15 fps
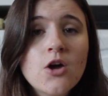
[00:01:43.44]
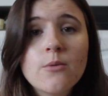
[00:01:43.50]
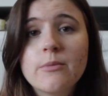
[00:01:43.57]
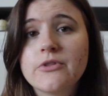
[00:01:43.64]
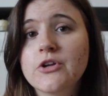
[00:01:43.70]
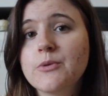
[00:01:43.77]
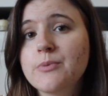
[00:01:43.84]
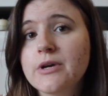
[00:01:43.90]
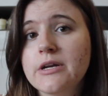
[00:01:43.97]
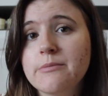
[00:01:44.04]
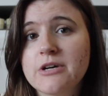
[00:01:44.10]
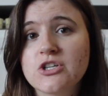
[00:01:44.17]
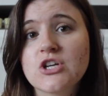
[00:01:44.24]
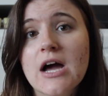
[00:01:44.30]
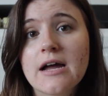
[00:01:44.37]
but they're pretty
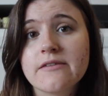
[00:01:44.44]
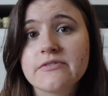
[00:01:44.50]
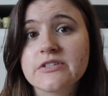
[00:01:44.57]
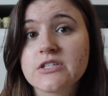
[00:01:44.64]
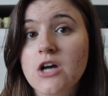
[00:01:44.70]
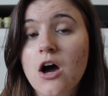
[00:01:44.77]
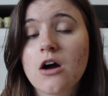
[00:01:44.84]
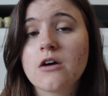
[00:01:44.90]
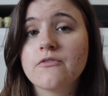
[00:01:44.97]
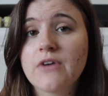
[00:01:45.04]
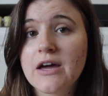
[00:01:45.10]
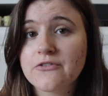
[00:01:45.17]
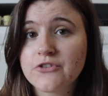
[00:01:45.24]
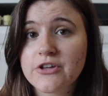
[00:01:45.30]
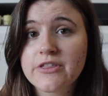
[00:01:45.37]
much out of stock of
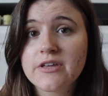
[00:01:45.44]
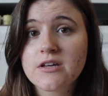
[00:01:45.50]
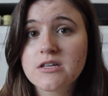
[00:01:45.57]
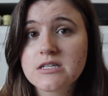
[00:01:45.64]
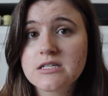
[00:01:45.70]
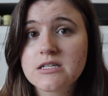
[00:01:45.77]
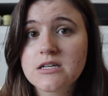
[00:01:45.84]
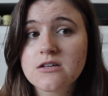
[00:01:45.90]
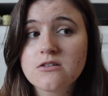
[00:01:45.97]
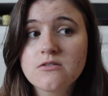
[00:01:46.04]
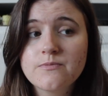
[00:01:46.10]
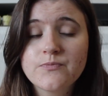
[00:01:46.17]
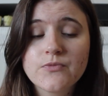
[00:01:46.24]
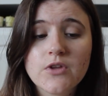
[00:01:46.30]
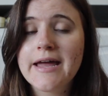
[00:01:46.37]
everything
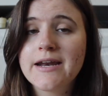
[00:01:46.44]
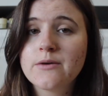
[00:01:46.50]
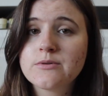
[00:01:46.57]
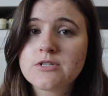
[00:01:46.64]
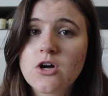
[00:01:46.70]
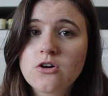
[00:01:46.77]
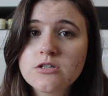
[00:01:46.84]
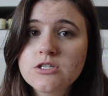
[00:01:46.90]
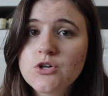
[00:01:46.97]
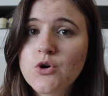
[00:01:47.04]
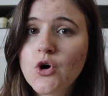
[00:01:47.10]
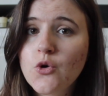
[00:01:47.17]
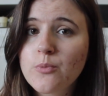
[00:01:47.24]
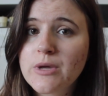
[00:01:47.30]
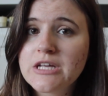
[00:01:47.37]
still. And I was also
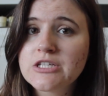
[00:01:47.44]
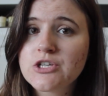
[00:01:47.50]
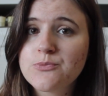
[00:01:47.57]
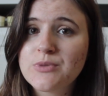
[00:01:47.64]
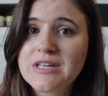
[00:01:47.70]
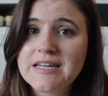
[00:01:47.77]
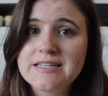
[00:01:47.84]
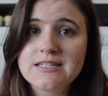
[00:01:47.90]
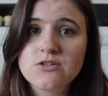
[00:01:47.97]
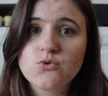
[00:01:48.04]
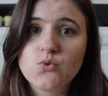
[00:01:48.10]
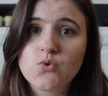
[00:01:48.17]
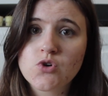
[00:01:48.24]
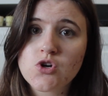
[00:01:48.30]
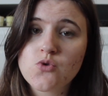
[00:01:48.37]
hoping to place an
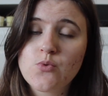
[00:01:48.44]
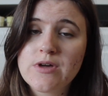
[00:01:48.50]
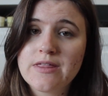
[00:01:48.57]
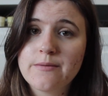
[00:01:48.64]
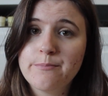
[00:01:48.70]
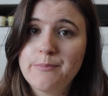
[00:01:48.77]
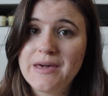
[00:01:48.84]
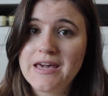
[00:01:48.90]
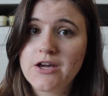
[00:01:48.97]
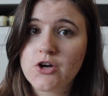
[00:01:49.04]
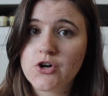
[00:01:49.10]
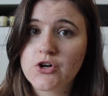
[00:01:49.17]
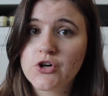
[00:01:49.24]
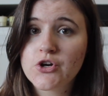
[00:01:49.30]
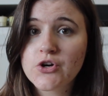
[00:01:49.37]
order with
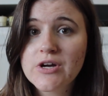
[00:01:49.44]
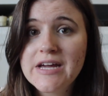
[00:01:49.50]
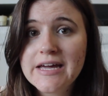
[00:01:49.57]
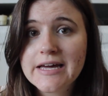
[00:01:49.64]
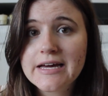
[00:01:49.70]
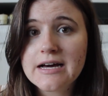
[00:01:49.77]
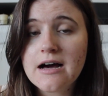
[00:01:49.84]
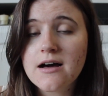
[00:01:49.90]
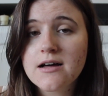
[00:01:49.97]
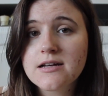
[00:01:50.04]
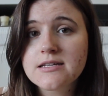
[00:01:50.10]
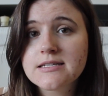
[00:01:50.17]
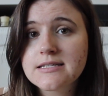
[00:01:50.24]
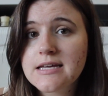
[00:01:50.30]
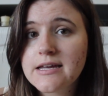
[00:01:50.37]
Baker Creek
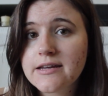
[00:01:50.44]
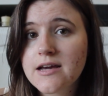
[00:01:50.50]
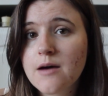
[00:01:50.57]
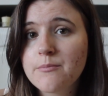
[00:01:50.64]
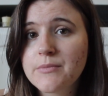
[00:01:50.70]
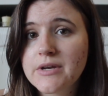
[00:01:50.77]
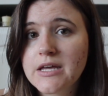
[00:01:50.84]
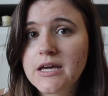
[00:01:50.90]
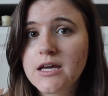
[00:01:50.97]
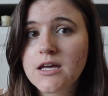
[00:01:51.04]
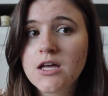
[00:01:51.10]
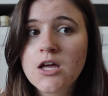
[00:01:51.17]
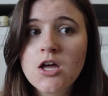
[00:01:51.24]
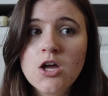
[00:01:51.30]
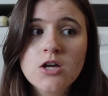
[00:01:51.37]
Seed
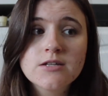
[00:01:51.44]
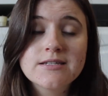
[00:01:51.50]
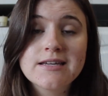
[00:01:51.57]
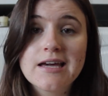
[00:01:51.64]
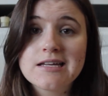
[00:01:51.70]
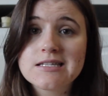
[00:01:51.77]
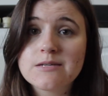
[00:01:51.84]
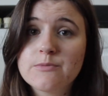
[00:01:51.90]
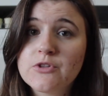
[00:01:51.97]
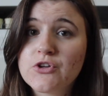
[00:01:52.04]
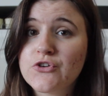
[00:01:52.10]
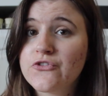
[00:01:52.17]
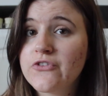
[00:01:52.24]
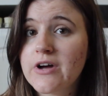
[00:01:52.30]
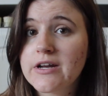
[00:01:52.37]
Company to get some of
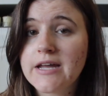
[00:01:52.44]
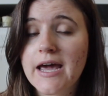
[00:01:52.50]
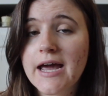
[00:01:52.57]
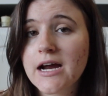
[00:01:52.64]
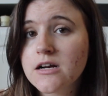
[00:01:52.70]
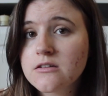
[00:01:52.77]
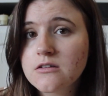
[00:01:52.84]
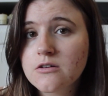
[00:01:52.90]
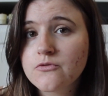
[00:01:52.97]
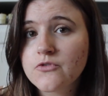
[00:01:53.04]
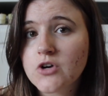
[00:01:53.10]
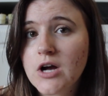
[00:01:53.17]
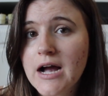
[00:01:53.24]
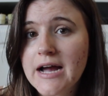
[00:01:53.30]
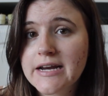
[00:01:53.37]
their fun heirloom
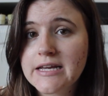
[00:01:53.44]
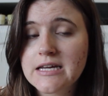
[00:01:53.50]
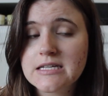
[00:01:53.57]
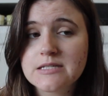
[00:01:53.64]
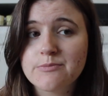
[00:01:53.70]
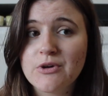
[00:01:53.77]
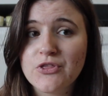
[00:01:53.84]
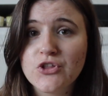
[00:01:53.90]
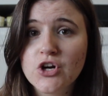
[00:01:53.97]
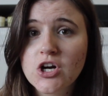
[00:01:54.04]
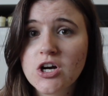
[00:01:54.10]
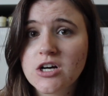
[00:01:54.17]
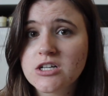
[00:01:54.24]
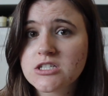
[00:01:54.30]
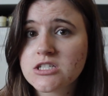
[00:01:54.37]
varieties, but
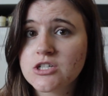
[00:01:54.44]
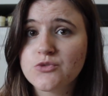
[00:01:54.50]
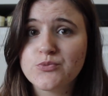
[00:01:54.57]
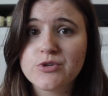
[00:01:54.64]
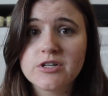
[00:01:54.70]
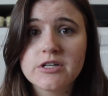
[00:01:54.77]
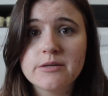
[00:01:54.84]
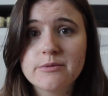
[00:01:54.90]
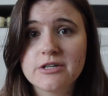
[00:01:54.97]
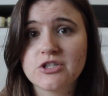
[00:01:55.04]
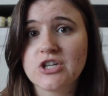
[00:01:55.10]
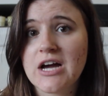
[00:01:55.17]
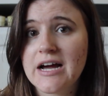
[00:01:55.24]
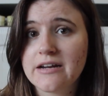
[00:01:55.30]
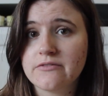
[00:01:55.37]
they're also pretty
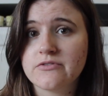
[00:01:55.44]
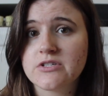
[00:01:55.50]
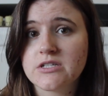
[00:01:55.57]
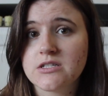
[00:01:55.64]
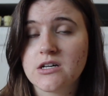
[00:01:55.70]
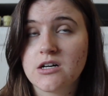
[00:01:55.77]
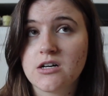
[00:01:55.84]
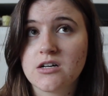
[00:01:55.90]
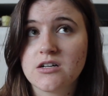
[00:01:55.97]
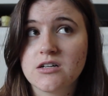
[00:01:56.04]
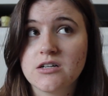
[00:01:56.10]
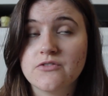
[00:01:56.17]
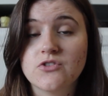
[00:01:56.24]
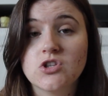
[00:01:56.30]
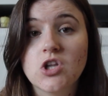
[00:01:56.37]
much out of stock
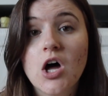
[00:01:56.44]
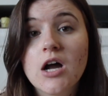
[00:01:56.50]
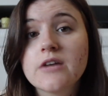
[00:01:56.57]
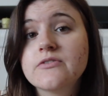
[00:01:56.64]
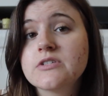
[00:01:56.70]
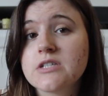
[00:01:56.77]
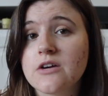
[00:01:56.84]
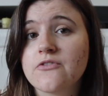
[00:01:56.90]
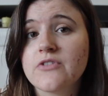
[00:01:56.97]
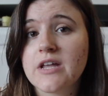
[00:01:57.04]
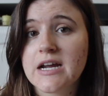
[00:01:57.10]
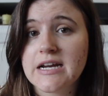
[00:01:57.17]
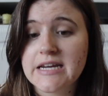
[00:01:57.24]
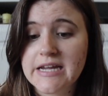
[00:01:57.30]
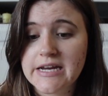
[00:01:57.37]
of a lot of stuff
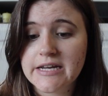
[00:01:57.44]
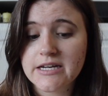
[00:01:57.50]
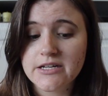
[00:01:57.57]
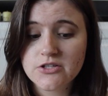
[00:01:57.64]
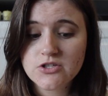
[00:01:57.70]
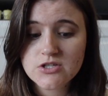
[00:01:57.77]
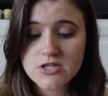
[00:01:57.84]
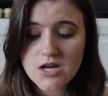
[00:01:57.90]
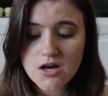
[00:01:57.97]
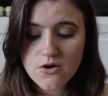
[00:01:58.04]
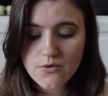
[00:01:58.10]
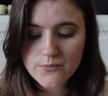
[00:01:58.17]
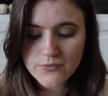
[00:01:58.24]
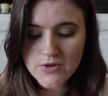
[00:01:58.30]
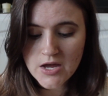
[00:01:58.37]
that I needed.
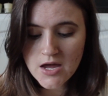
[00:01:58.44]
So